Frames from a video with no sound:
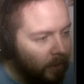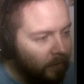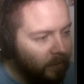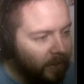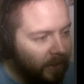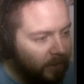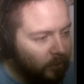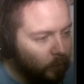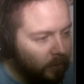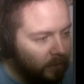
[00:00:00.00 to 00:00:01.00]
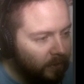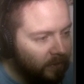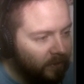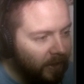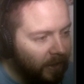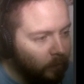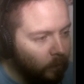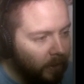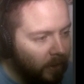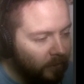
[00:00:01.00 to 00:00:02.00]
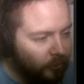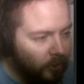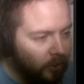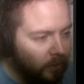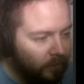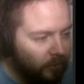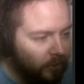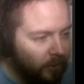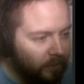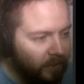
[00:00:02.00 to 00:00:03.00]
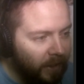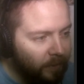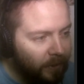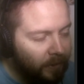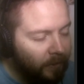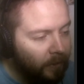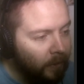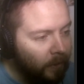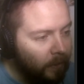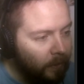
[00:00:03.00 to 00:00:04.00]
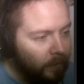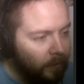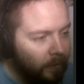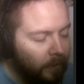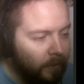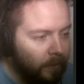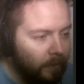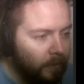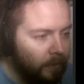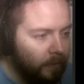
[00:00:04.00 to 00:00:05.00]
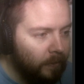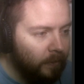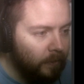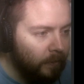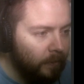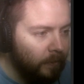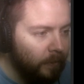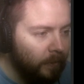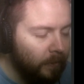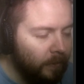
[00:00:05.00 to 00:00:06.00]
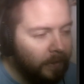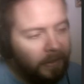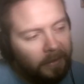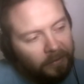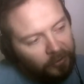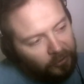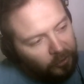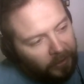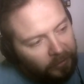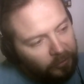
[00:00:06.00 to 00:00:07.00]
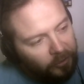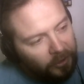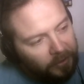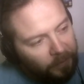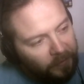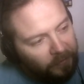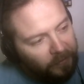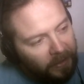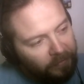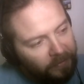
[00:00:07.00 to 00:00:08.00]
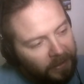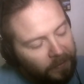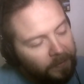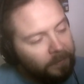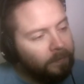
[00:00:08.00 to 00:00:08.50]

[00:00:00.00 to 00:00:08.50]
The dice will decide what I'll draw. I'll start a timer, and I'll just try to draw something for half an hour.